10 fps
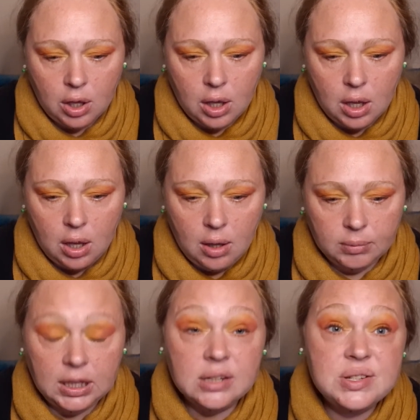
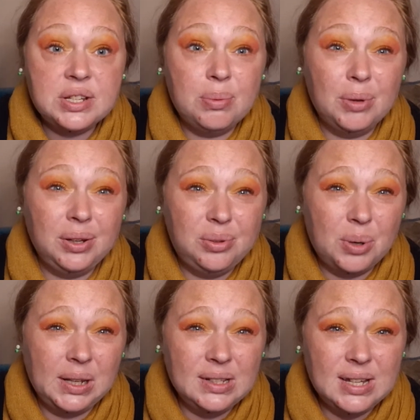Gets to my
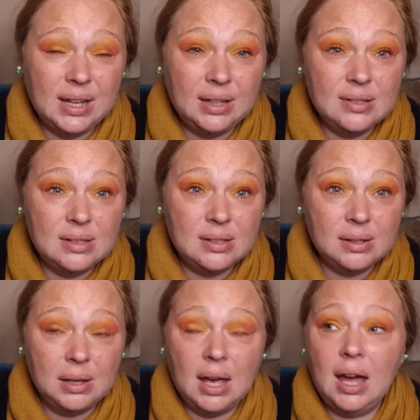20s
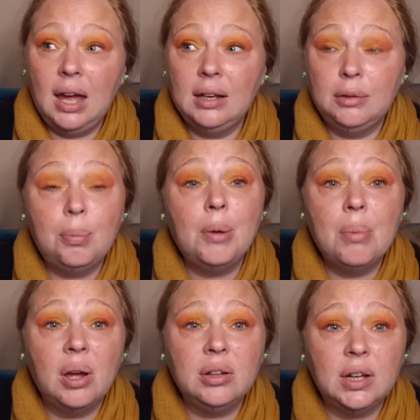and my
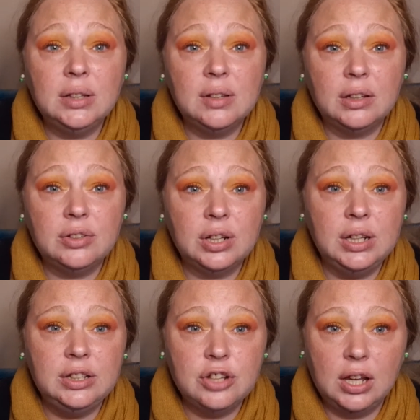migraines
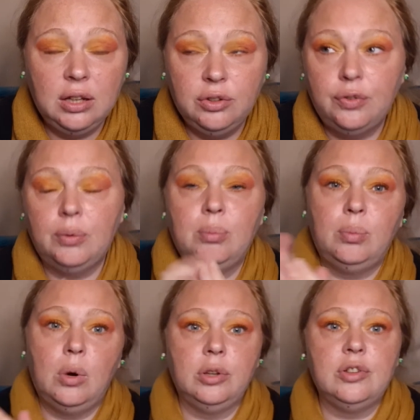actually change from
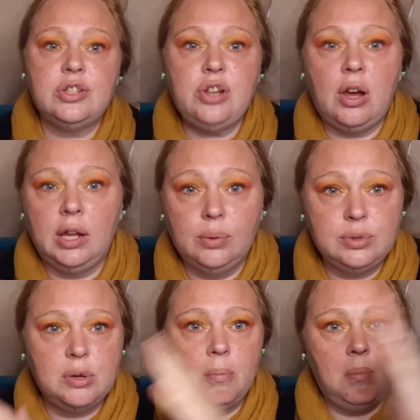one style
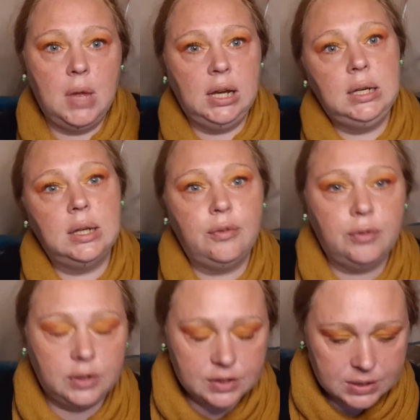to many
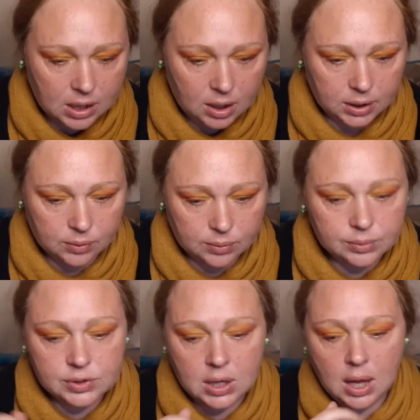different
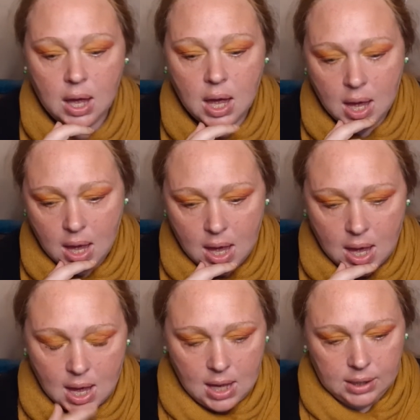styles.
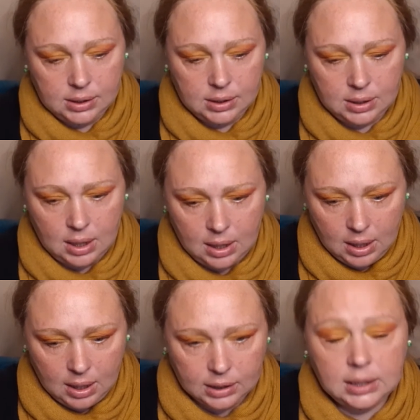And
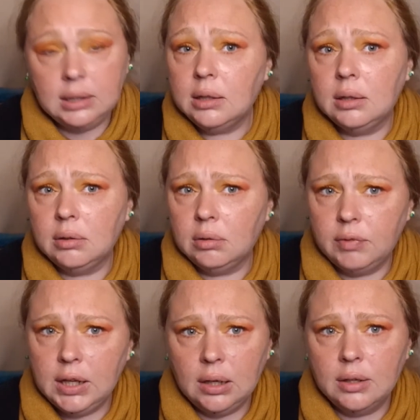I didn't
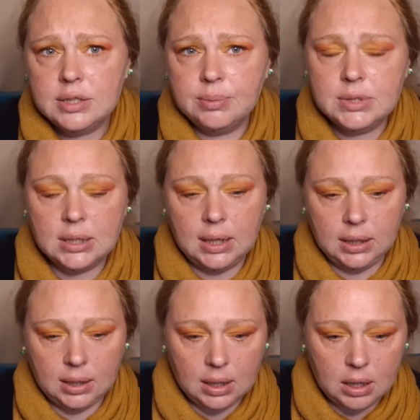realise there was a
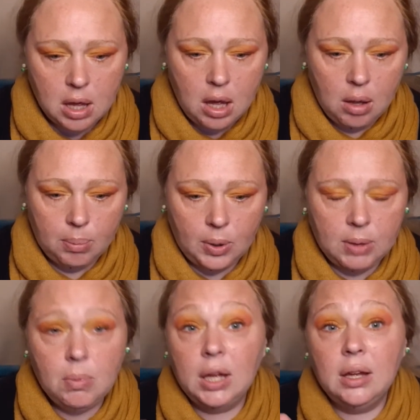link, but
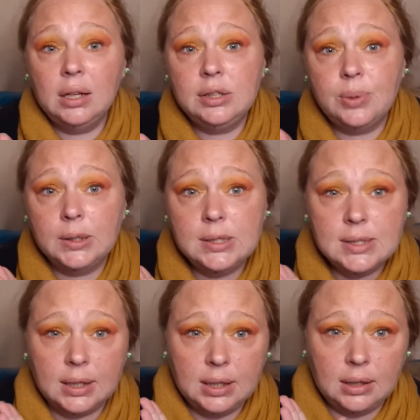in my early 20s
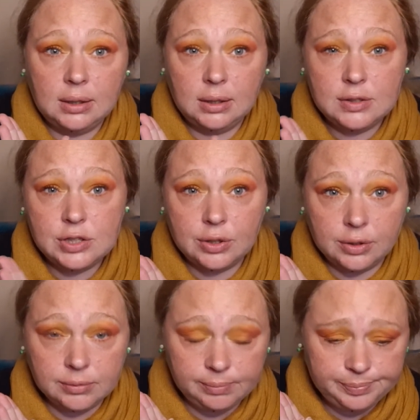I'd had a
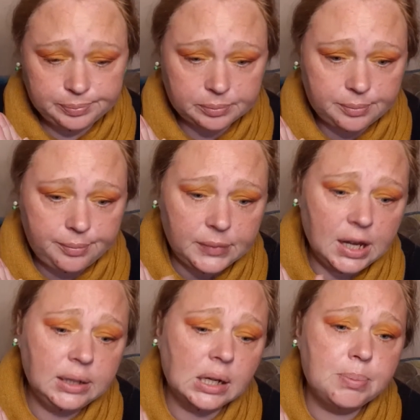son
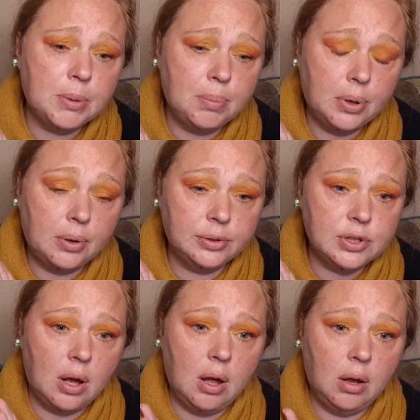and I'd been put
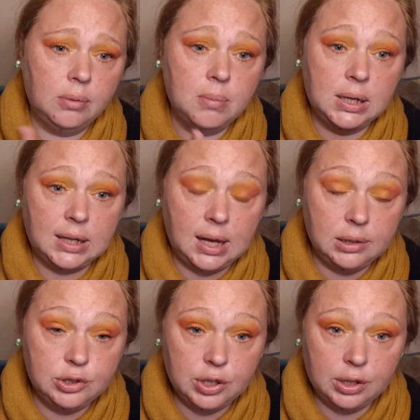on
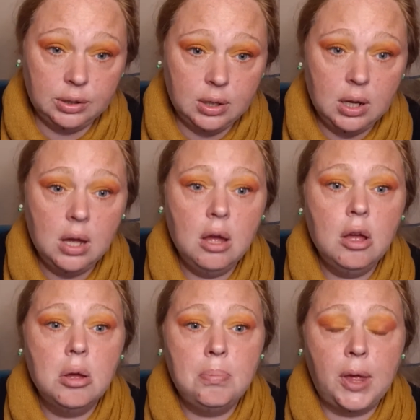medication
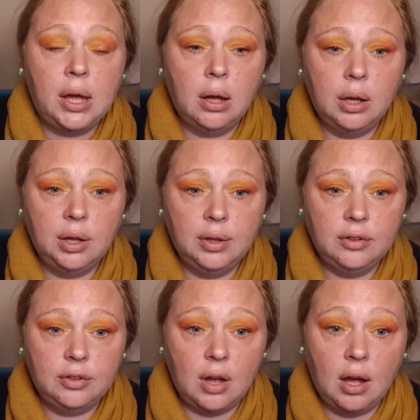
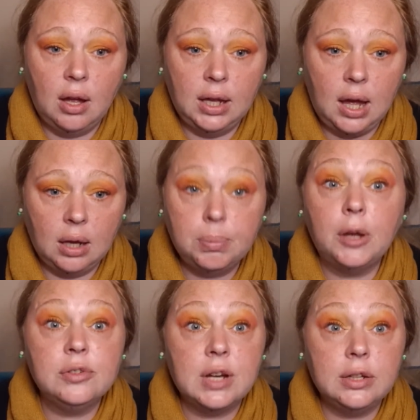because I had
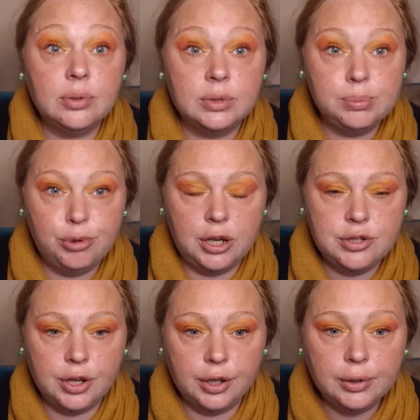postnatal
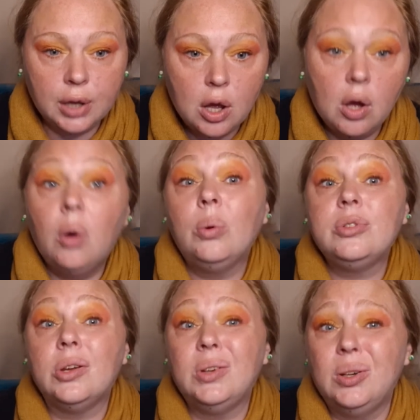depression,
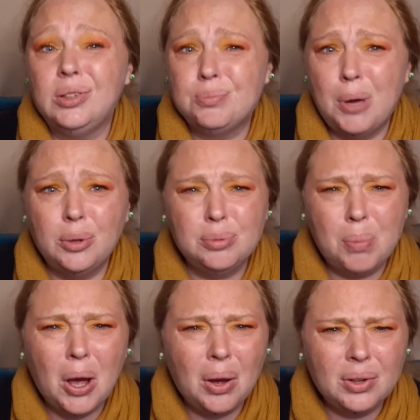also known as
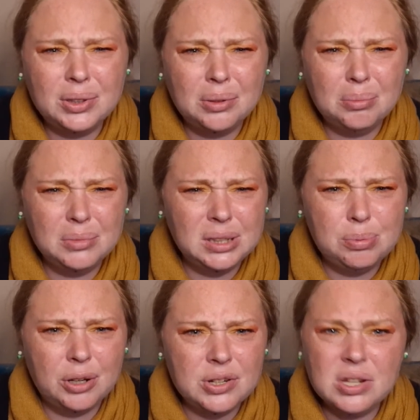postpartum
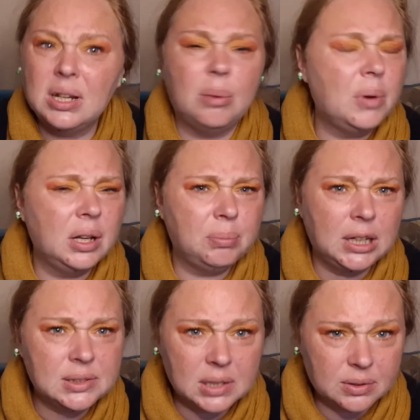depression. That word
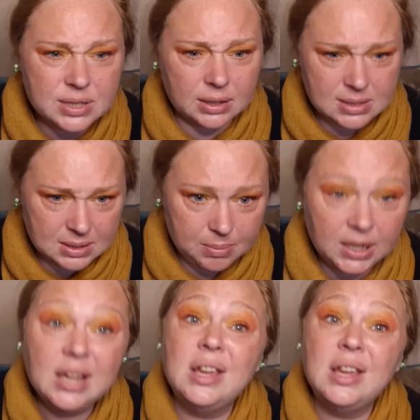makes no sense to me.